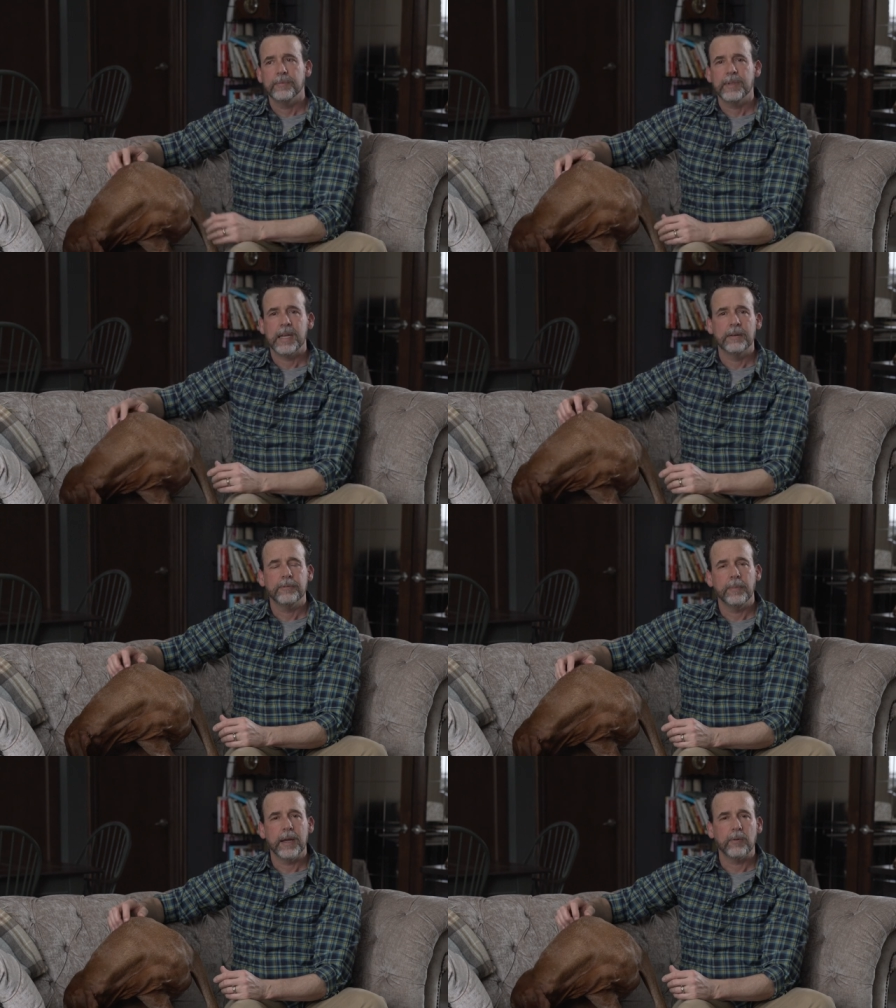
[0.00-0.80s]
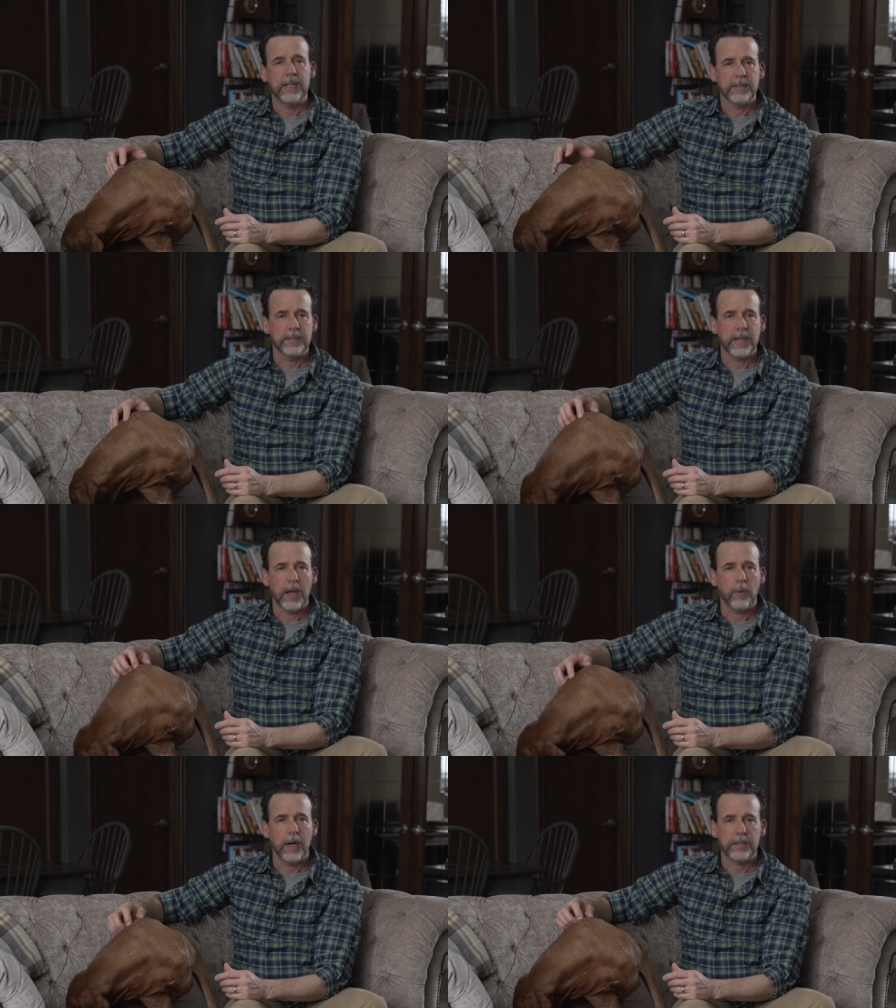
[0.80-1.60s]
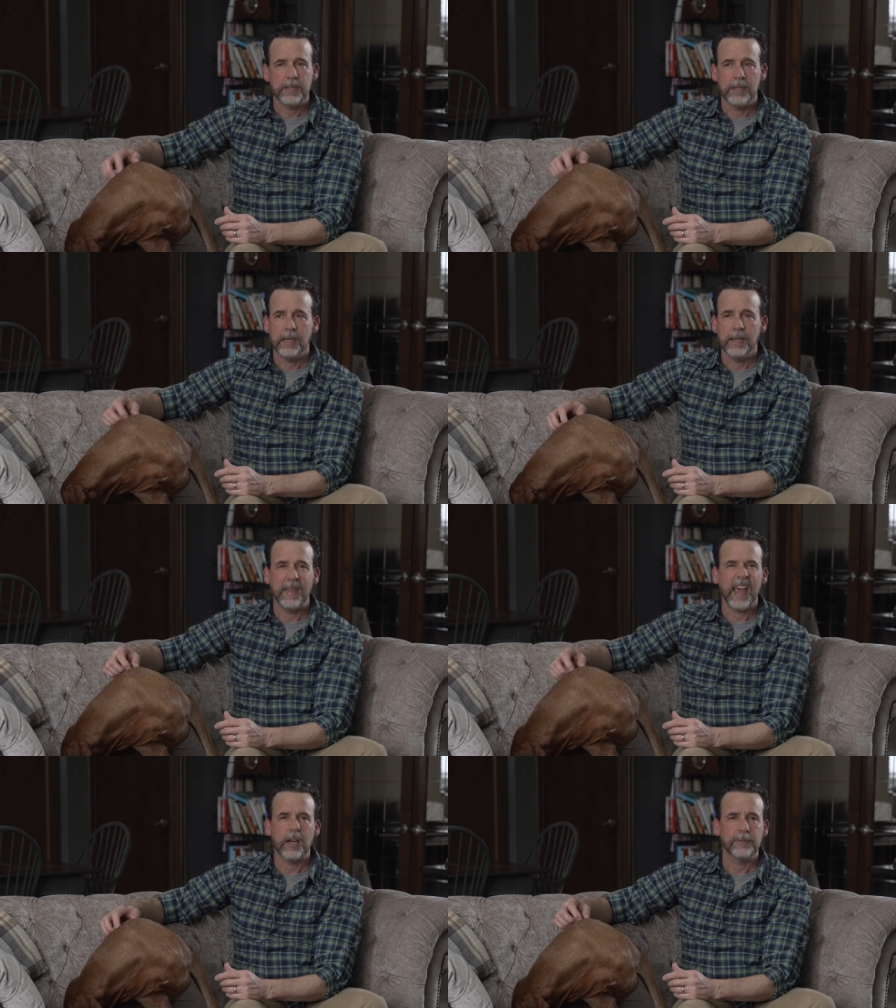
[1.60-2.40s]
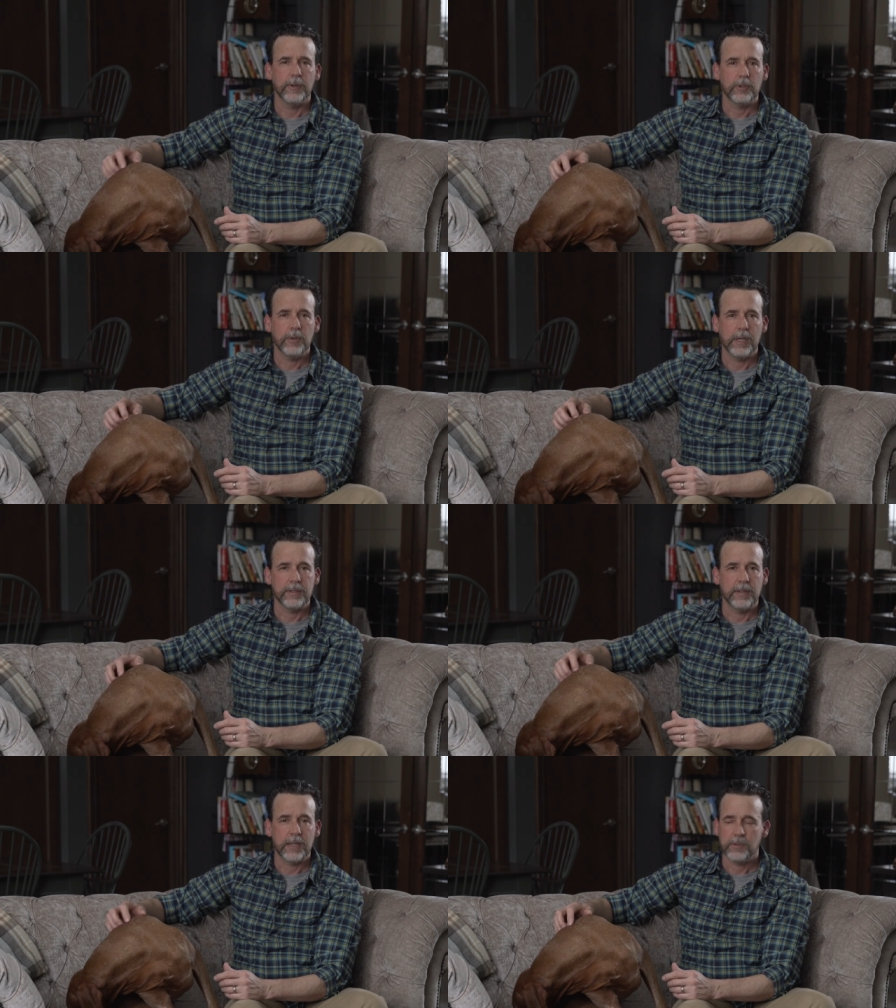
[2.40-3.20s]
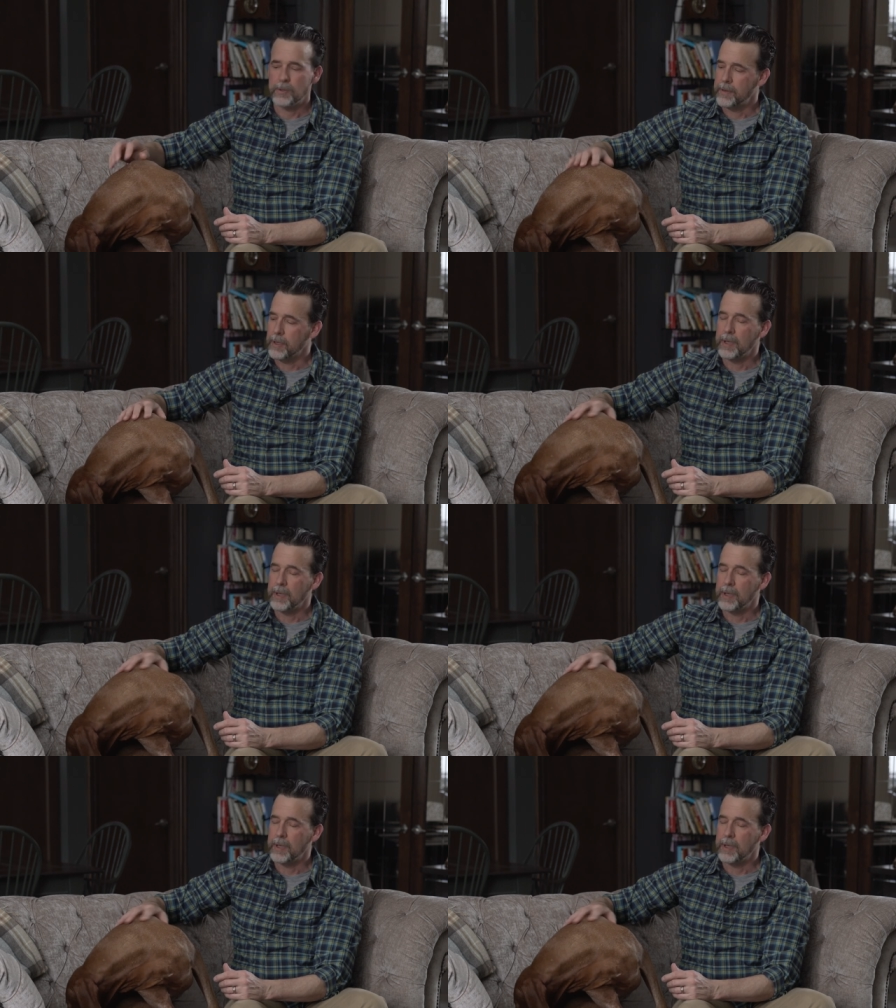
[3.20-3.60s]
taking him for bike rides on sidewalks and, the asphalt trails and that sort of thing.